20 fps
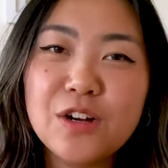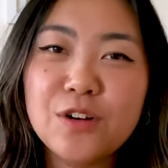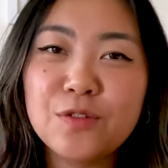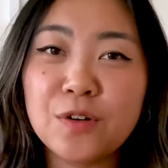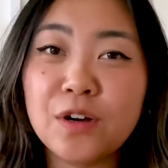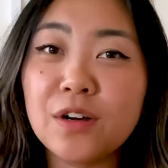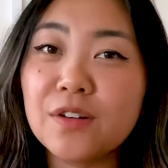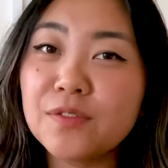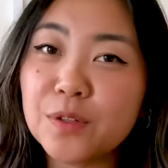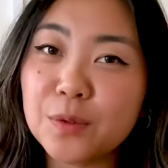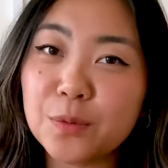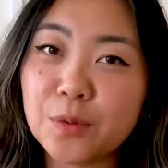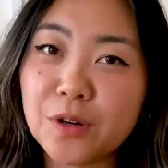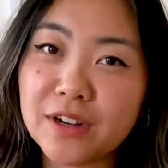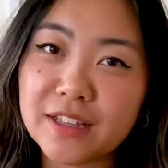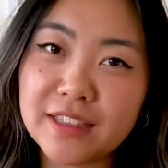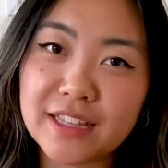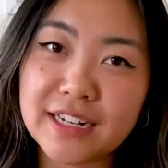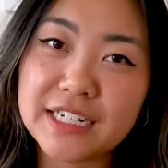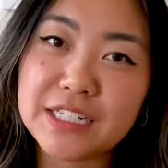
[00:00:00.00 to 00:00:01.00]
for all of the
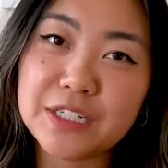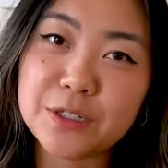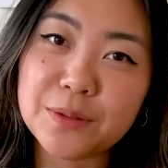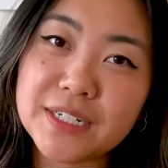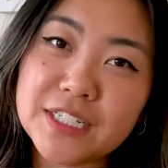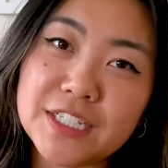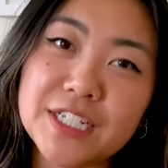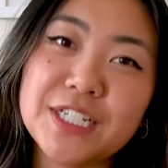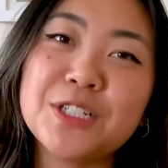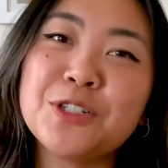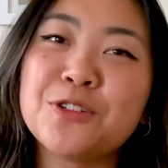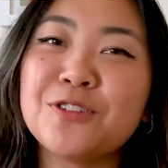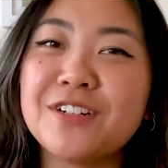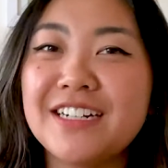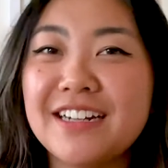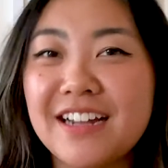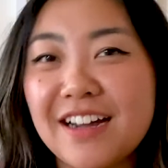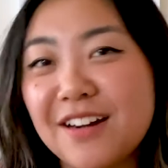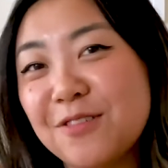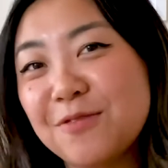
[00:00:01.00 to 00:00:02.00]
work that I do at Jane
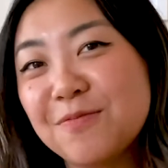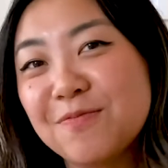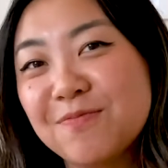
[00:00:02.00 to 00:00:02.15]
Street now.